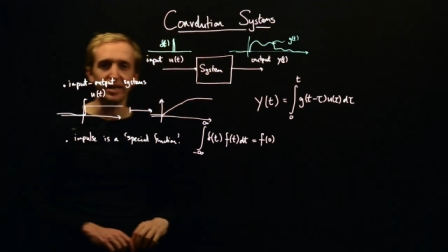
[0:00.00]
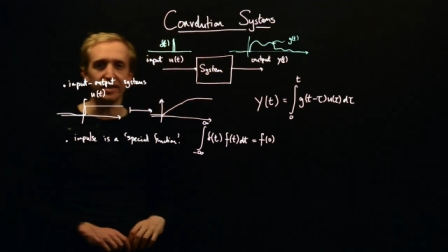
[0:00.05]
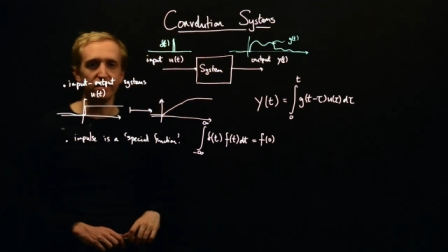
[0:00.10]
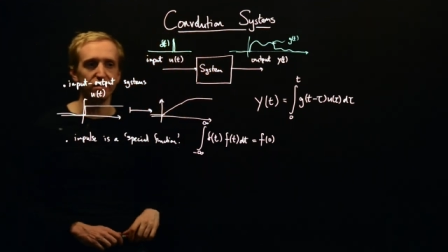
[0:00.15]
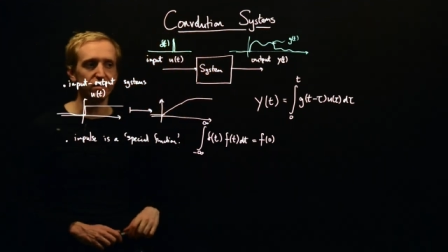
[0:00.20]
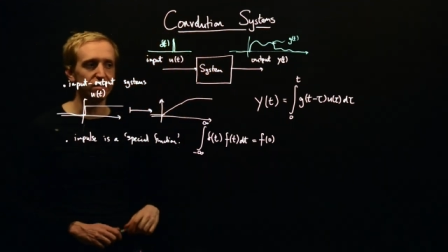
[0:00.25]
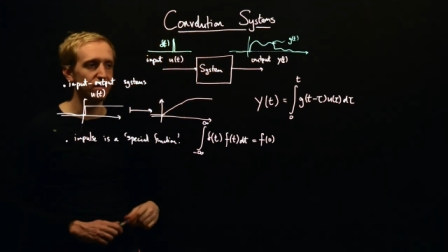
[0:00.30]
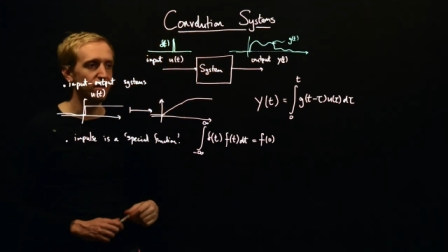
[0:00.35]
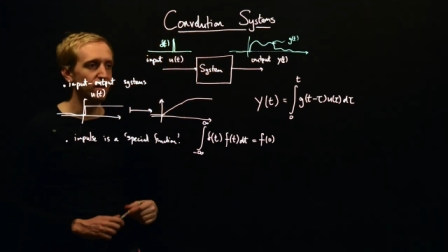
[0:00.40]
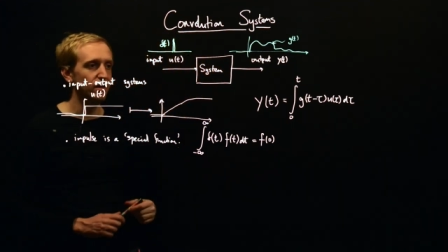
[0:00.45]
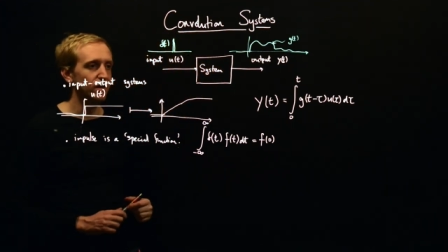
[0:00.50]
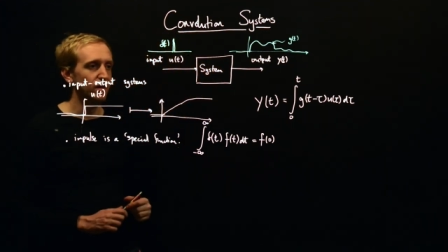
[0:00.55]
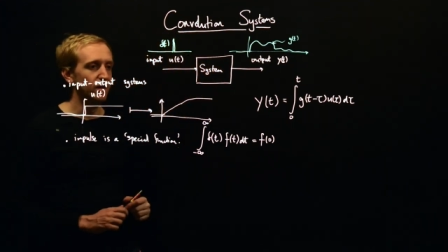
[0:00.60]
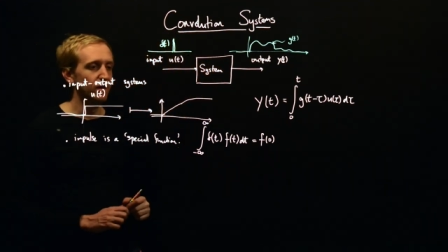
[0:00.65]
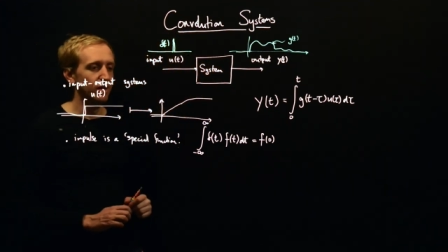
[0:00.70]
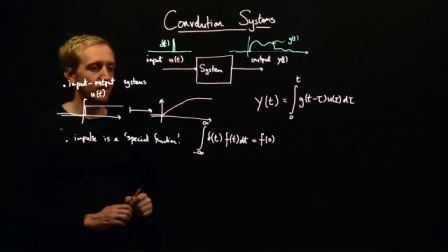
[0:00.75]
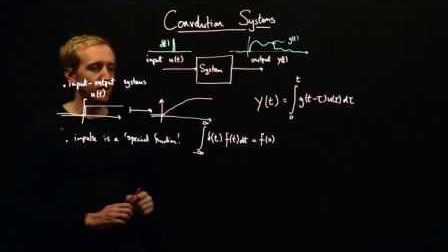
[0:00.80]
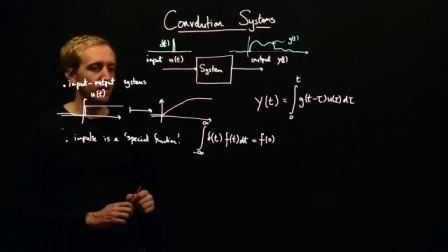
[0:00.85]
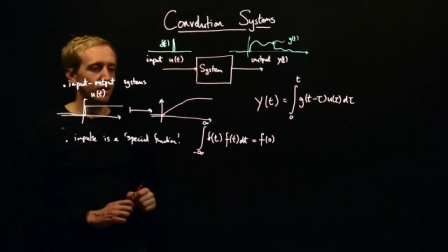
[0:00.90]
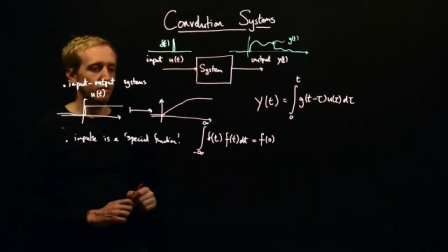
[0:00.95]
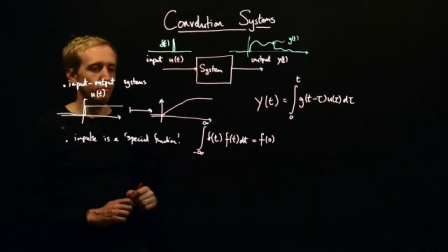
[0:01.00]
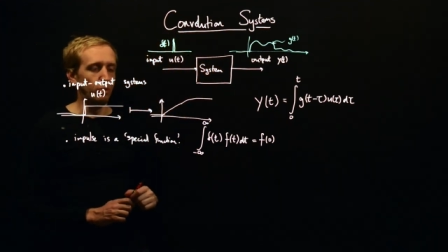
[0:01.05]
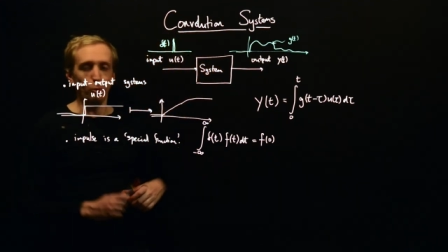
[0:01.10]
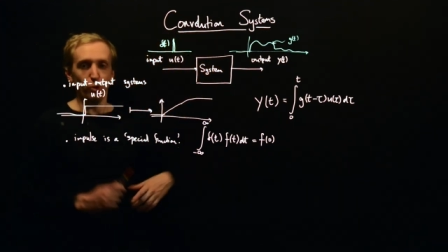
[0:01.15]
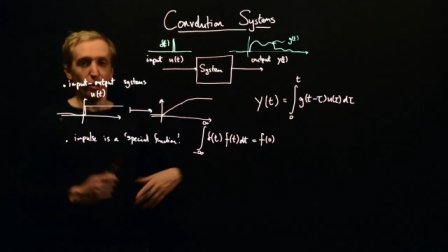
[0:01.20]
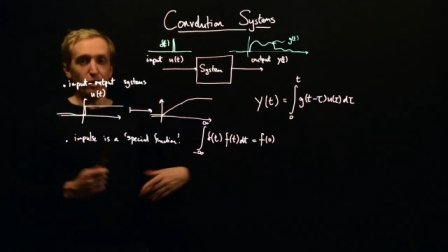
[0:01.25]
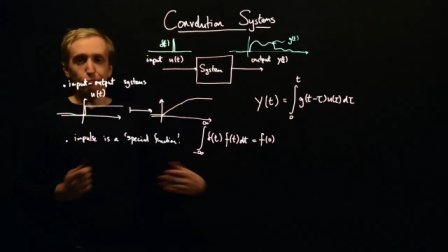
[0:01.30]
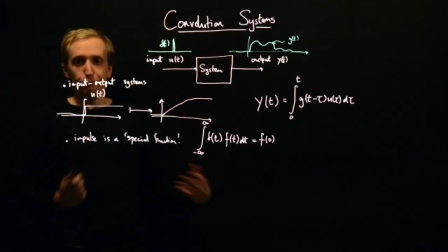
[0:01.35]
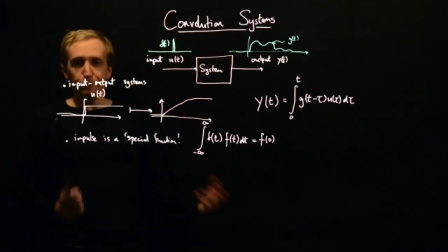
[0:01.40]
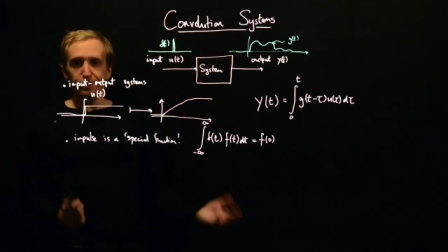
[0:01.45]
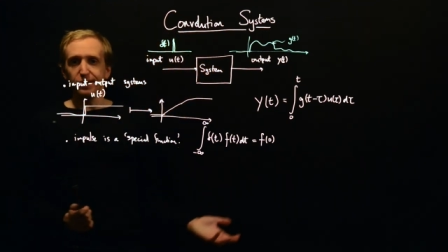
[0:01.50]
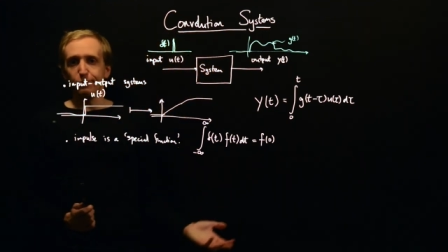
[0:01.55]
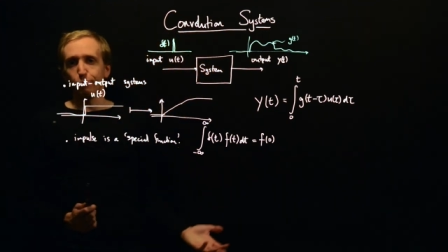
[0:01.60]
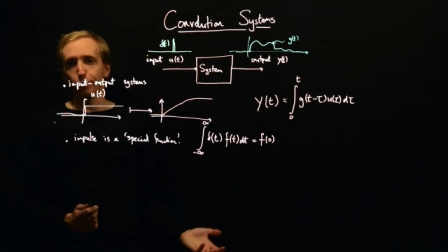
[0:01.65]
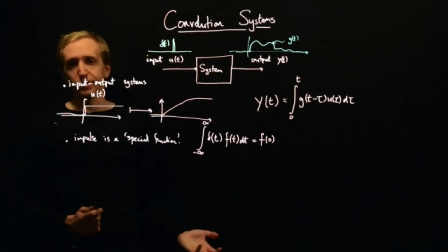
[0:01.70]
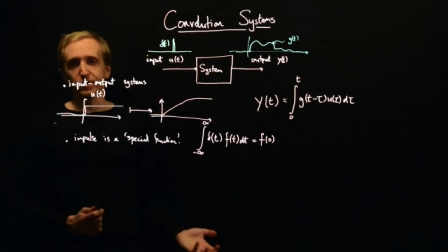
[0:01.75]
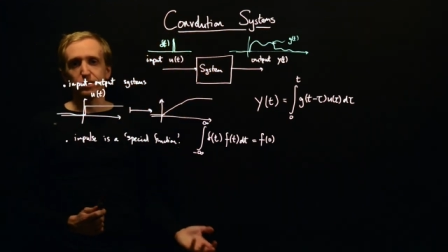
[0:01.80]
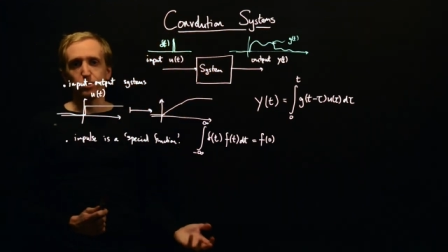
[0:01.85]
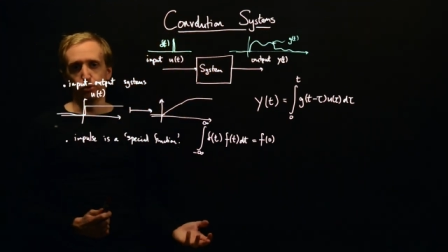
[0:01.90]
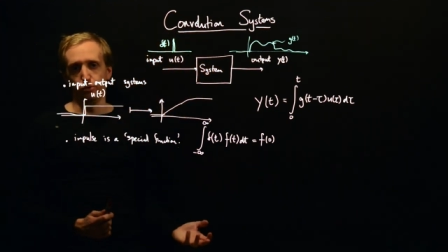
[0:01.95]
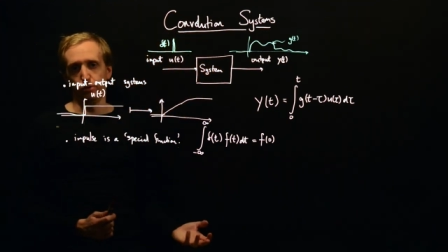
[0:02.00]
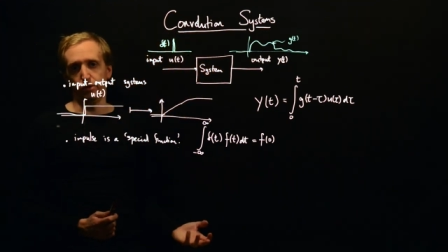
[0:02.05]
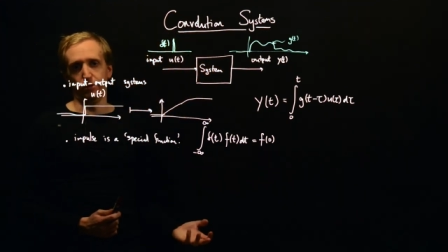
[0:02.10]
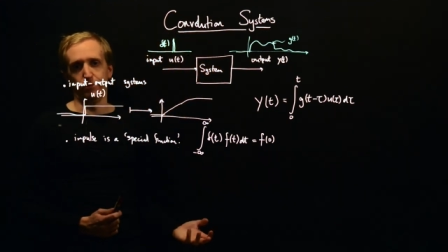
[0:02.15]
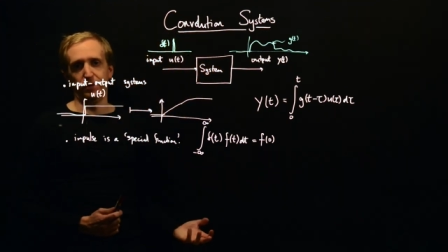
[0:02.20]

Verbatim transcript: is. But what I really want to talk